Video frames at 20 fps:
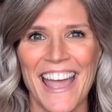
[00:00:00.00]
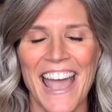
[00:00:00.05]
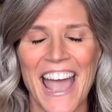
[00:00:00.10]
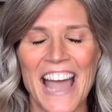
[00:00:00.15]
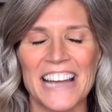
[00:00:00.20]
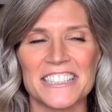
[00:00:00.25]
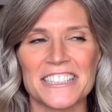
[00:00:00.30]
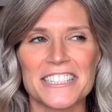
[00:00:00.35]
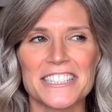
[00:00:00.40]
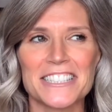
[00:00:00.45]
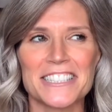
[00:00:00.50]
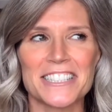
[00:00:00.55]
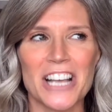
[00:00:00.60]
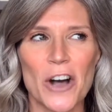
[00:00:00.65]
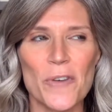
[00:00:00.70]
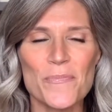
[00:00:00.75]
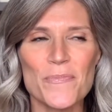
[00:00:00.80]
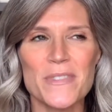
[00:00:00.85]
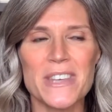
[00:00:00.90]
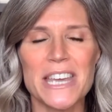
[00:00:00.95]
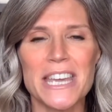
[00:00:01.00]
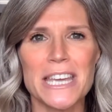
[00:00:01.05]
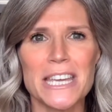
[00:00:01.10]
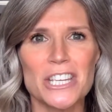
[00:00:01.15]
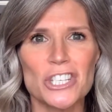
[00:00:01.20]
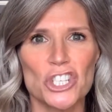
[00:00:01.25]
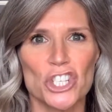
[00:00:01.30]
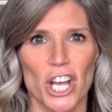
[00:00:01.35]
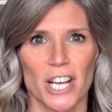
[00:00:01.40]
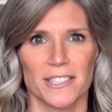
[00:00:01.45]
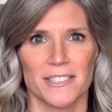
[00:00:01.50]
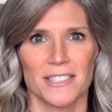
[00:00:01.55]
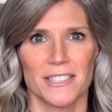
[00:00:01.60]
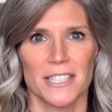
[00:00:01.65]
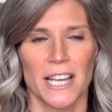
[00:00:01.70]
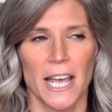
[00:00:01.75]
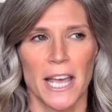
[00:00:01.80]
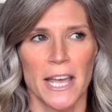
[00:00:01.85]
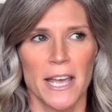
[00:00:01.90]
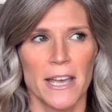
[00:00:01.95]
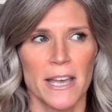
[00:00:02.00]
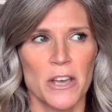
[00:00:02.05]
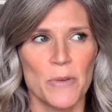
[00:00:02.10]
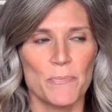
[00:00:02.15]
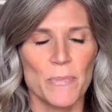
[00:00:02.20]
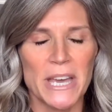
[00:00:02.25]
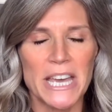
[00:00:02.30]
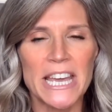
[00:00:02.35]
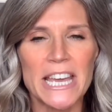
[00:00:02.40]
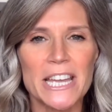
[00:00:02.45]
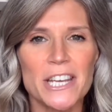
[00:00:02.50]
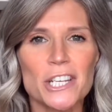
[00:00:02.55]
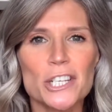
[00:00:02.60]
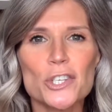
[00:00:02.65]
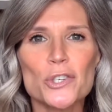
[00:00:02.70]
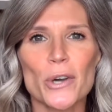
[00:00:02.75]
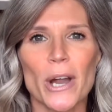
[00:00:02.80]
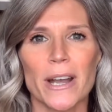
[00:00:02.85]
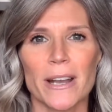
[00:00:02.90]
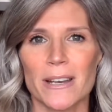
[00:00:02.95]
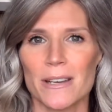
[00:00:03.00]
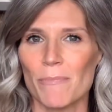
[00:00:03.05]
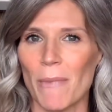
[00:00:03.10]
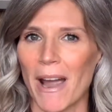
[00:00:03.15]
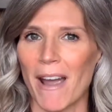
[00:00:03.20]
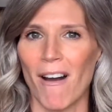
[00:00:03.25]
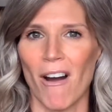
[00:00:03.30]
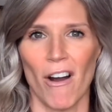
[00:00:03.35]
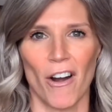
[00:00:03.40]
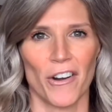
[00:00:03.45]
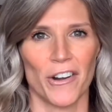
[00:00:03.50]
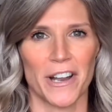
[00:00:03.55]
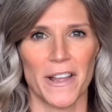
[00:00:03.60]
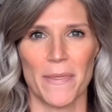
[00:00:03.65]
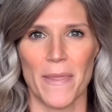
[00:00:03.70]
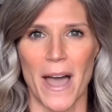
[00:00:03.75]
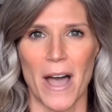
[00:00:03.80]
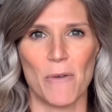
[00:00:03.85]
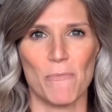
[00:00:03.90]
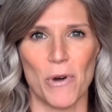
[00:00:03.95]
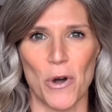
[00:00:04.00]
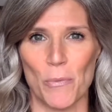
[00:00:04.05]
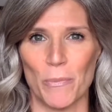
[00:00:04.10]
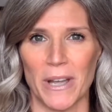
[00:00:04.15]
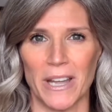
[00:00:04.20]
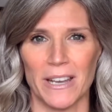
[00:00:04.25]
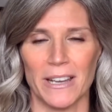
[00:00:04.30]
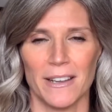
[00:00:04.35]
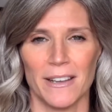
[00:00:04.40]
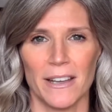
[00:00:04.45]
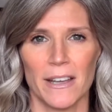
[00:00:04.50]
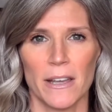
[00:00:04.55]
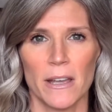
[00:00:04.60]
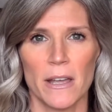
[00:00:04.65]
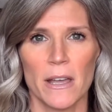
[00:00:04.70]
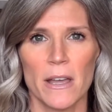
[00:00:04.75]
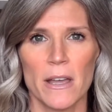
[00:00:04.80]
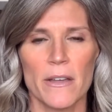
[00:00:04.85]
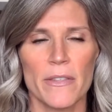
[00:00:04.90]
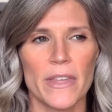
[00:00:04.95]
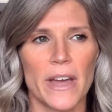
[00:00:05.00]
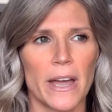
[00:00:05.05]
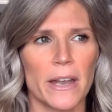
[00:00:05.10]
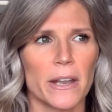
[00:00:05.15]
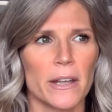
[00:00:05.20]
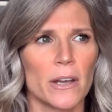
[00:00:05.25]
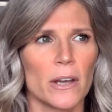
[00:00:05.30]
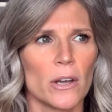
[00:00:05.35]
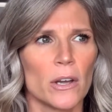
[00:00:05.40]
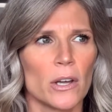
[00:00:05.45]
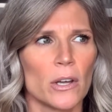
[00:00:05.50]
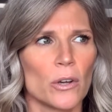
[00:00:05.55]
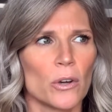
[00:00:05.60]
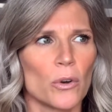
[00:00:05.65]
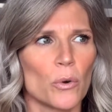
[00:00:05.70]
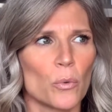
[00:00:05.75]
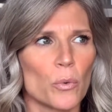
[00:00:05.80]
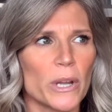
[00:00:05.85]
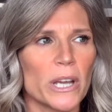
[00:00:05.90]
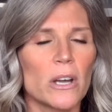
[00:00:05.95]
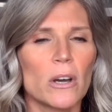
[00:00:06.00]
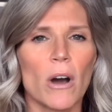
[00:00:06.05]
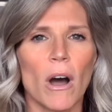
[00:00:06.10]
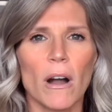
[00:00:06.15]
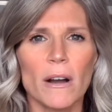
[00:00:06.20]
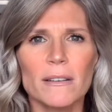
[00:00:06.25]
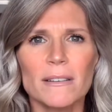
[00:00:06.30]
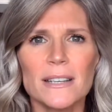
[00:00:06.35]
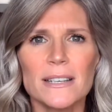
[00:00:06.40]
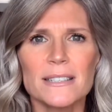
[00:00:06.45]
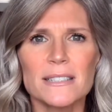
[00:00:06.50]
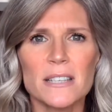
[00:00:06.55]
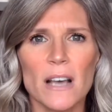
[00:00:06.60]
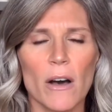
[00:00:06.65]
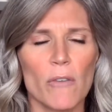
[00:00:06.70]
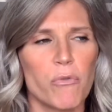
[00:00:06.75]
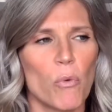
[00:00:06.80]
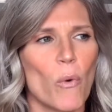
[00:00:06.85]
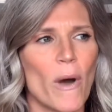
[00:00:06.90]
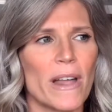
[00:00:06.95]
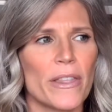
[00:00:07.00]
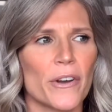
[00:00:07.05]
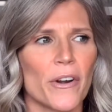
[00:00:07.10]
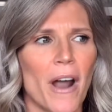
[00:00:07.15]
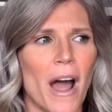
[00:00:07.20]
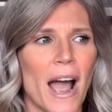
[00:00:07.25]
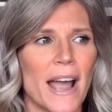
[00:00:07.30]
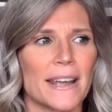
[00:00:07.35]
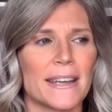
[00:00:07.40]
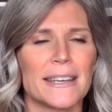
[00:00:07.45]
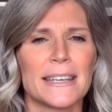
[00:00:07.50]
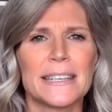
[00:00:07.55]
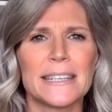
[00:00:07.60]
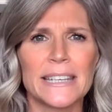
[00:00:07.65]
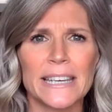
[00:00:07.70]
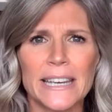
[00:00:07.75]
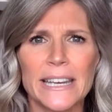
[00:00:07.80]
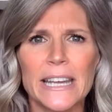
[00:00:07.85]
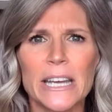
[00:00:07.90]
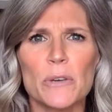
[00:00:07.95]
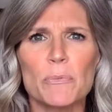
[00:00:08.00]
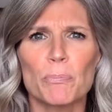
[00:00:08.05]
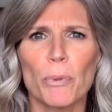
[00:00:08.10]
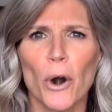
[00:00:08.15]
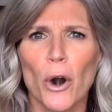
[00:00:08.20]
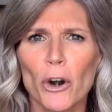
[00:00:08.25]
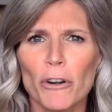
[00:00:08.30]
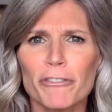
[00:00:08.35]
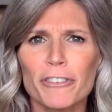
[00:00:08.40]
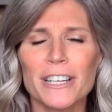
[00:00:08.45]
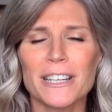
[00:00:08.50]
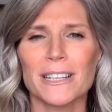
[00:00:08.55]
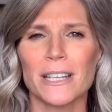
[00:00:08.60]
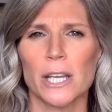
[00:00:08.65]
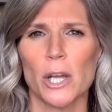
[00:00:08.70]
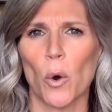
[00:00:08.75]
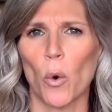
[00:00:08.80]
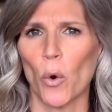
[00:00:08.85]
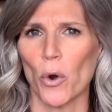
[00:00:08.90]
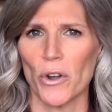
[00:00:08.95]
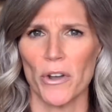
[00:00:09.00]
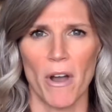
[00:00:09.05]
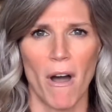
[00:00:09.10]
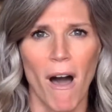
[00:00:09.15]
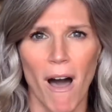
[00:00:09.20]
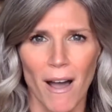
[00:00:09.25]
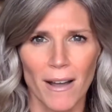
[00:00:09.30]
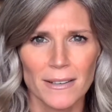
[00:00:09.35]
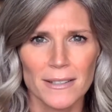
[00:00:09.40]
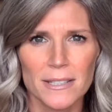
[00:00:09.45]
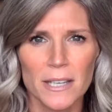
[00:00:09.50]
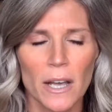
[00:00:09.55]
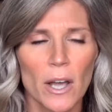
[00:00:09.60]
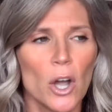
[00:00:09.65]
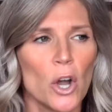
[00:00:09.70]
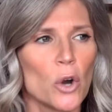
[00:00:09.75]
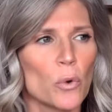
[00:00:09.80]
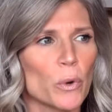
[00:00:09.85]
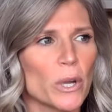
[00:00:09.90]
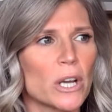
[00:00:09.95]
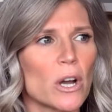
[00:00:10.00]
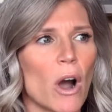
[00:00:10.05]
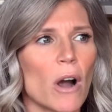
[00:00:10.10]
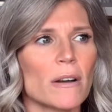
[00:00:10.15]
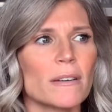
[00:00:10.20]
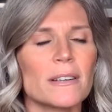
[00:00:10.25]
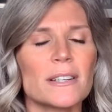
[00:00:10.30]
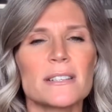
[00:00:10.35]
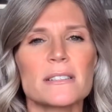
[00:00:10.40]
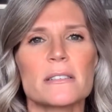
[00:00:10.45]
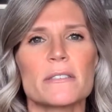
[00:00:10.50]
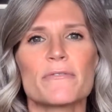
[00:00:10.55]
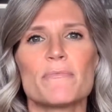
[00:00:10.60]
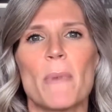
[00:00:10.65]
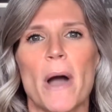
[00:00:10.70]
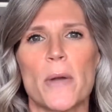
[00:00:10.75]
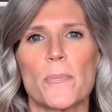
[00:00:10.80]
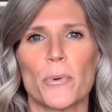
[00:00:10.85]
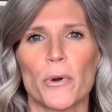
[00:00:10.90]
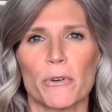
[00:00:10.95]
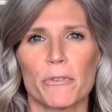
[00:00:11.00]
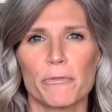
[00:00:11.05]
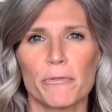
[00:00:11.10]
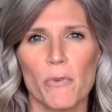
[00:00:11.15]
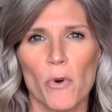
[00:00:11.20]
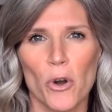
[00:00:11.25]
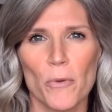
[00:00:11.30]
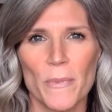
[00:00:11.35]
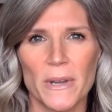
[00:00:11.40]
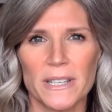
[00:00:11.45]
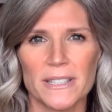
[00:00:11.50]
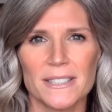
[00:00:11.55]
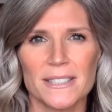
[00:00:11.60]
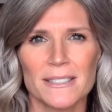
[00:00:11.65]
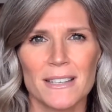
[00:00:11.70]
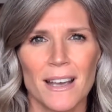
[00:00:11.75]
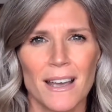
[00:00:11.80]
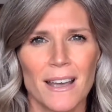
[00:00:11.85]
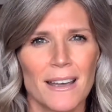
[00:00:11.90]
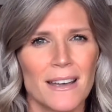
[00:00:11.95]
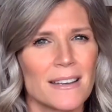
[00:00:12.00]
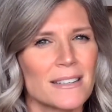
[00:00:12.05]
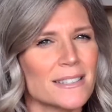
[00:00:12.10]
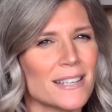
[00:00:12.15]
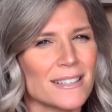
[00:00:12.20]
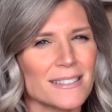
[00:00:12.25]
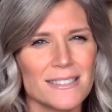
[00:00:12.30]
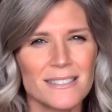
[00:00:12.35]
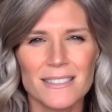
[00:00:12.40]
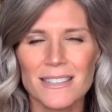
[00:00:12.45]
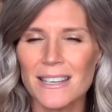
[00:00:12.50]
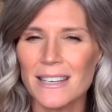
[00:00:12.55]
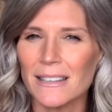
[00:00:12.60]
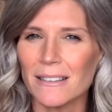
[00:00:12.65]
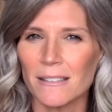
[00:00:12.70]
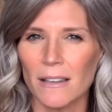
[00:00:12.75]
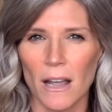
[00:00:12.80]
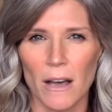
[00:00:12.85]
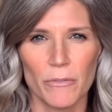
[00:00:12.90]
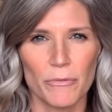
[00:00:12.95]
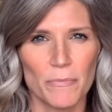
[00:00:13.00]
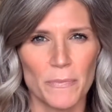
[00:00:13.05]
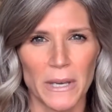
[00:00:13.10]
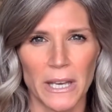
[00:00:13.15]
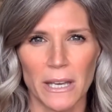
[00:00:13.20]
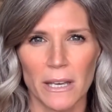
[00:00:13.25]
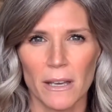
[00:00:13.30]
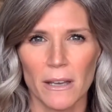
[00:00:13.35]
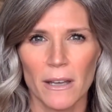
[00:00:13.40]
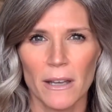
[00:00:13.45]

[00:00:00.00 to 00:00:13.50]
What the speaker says: And something just penetrated my heart in that moment that regardless of whether I get it perfectly or not, regardless of my performance, doesn't He love me?